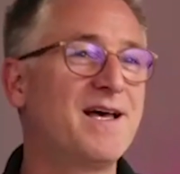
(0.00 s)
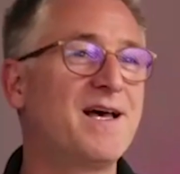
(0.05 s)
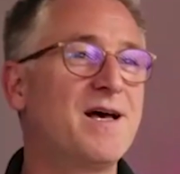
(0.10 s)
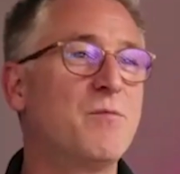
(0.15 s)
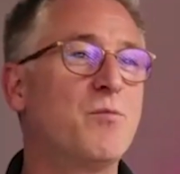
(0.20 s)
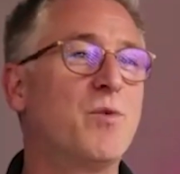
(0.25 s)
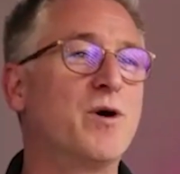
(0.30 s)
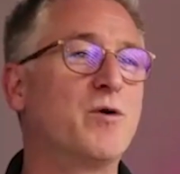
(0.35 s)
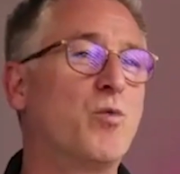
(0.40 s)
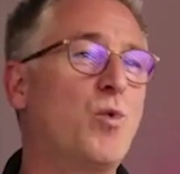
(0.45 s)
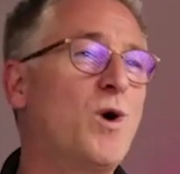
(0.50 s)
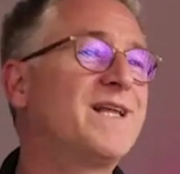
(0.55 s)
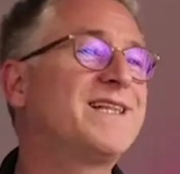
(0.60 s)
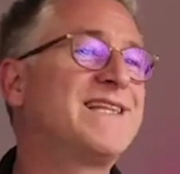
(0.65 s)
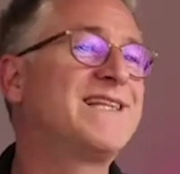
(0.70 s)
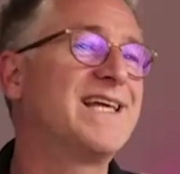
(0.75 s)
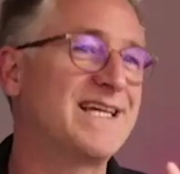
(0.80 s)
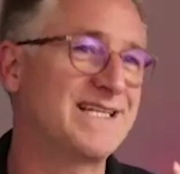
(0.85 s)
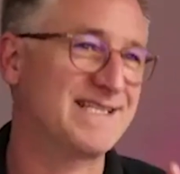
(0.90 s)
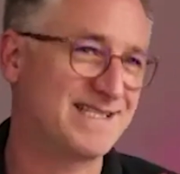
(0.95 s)
But what
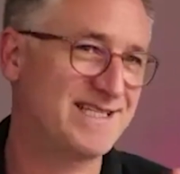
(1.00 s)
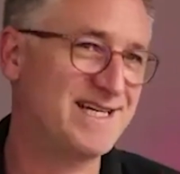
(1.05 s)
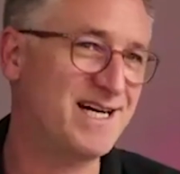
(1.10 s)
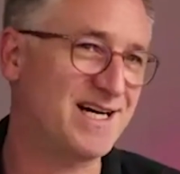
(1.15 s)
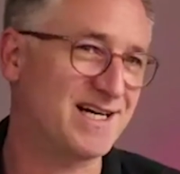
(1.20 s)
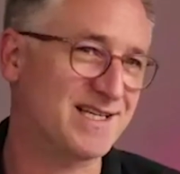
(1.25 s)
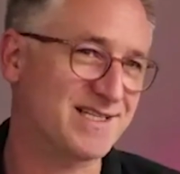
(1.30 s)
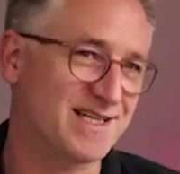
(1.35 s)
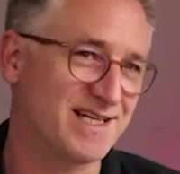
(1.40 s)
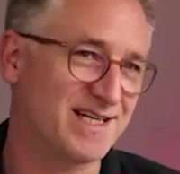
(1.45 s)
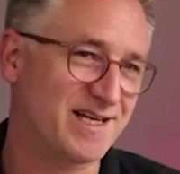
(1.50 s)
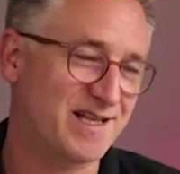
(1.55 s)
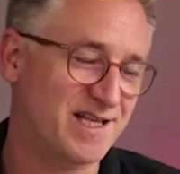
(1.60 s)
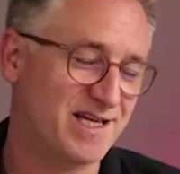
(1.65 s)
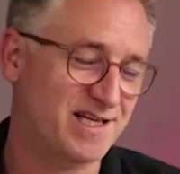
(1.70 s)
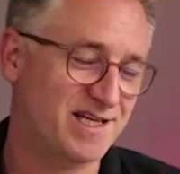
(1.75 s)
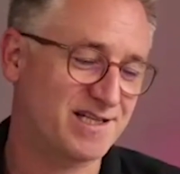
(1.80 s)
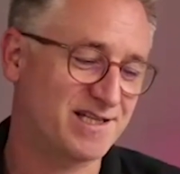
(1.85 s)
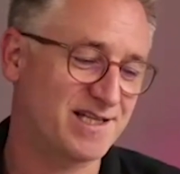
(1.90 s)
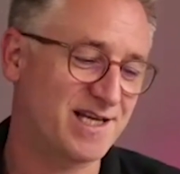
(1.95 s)
this does, and I think
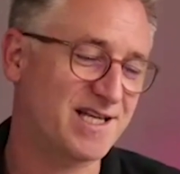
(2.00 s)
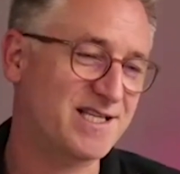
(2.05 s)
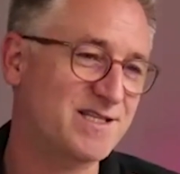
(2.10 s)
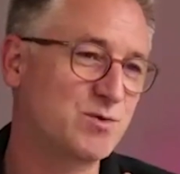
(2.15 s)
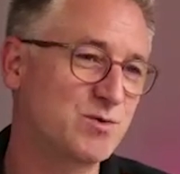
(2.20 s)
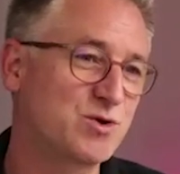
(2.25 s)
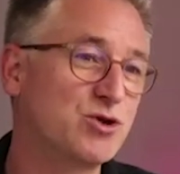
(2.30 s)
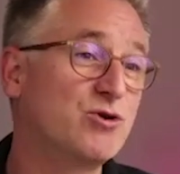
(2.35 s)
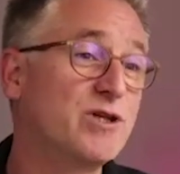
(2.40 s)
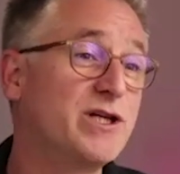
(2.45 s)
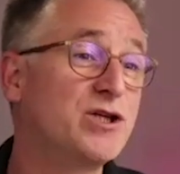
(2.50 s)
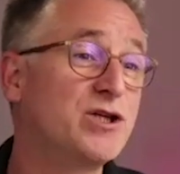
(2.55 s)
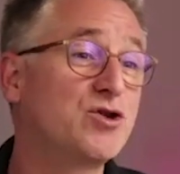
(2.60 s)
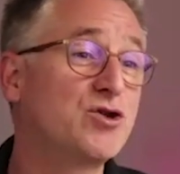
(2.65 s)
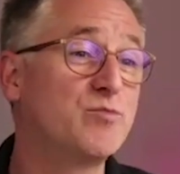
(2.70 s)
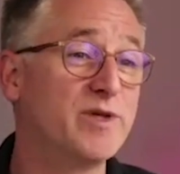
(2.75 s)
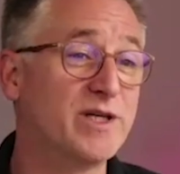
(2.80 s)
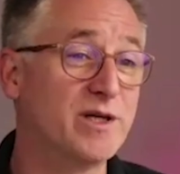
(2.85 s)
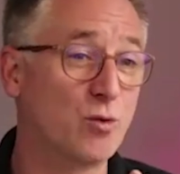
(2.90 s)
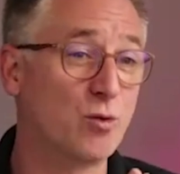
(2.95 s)
that's you need to
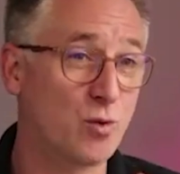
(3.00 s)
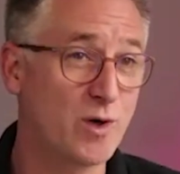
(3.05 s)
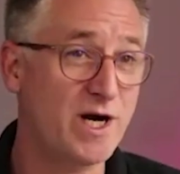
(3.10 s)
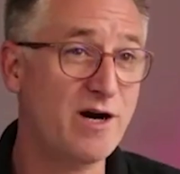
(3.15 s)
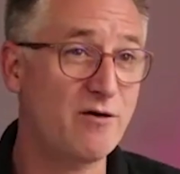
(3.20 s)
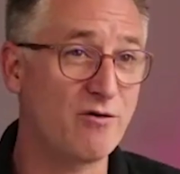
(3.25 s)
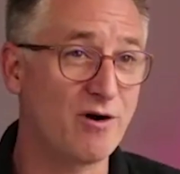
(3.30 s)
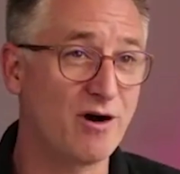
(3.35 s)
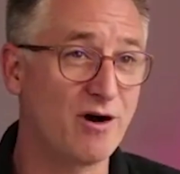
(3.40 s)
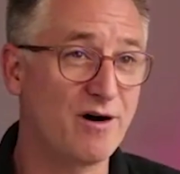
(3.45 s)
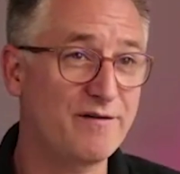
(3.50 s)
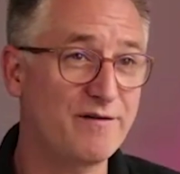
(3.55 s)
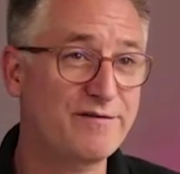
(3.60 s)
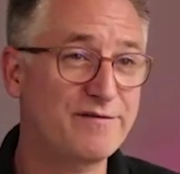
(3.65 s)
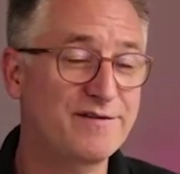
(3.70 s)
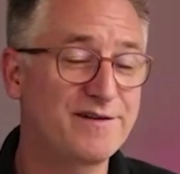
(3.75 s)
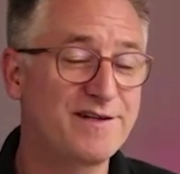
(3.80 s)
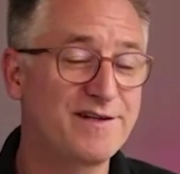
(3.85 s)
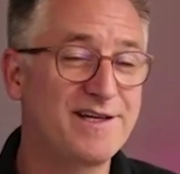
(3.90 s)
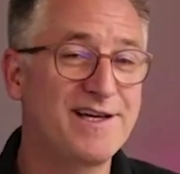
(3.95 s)
be aware of,
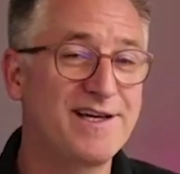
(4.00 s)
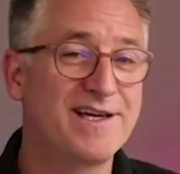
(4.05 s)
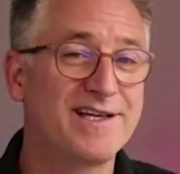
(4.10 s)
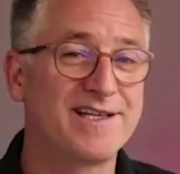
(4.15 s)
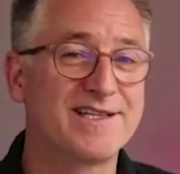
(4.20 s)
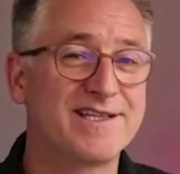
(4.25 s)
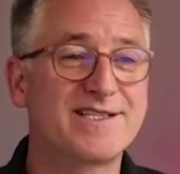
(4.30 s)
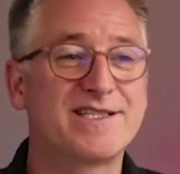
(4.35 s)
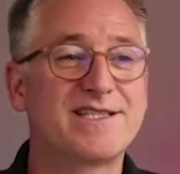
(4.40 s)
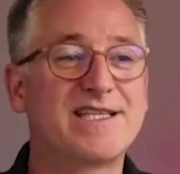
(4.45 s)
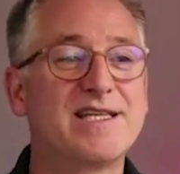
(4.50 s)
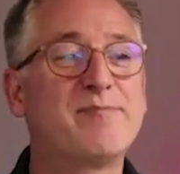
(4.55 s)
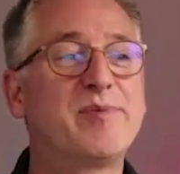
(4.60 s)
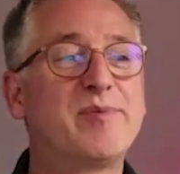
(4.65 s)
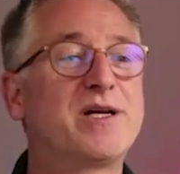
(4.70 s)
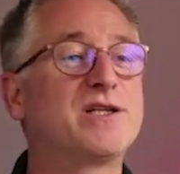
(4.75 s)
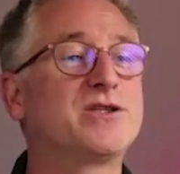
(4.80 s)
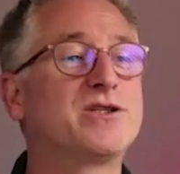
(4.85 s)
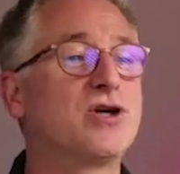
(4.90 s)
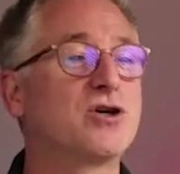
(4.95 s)
is the
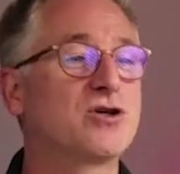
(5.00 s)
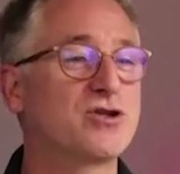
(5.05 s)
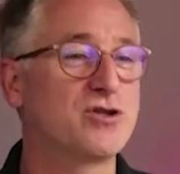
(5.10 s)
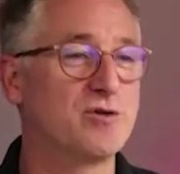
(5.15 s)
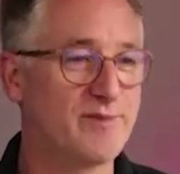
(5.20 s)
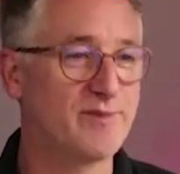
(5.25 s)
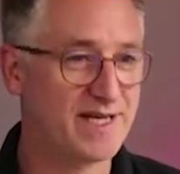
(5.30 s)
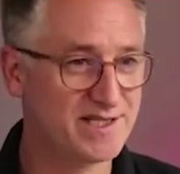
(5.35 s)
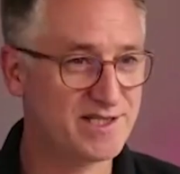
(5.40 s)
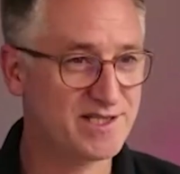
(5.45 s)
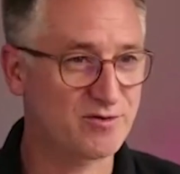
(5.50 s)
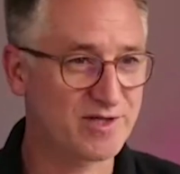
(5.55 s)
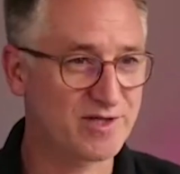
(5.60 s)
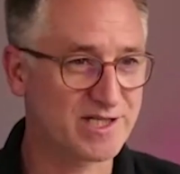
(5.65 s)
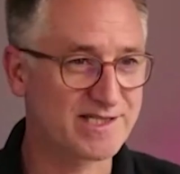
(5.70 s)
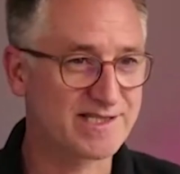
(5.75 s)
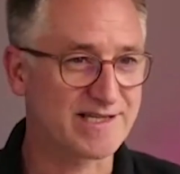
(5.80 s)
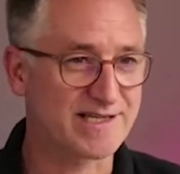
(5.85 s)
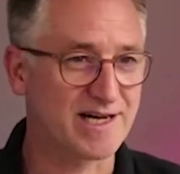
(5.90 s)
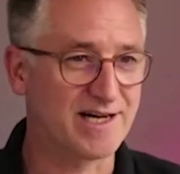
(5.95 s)
typical documentary
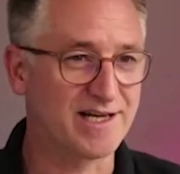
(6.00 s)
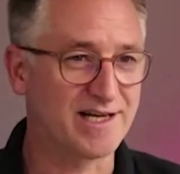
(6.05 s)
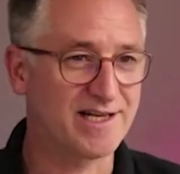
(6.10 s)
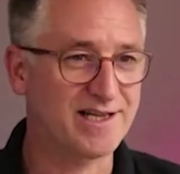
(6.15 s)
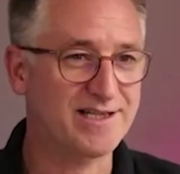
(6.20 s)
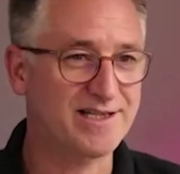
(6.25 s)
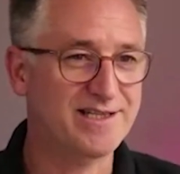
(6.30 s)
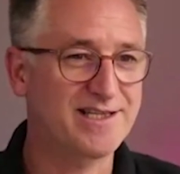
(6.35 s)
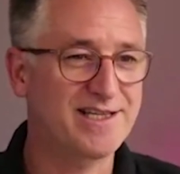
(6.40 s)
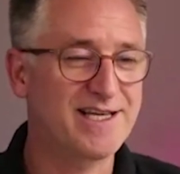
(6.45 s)
style.